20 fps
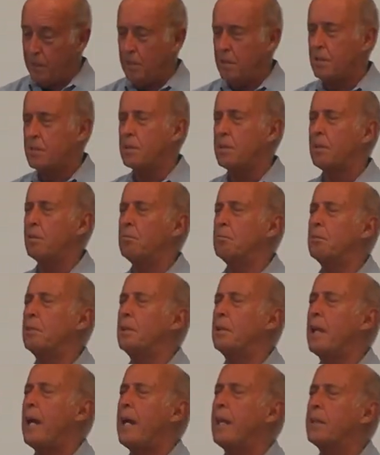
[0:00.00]
It's the,
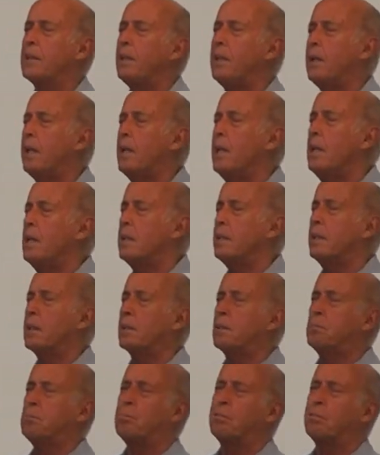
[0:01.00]
the, the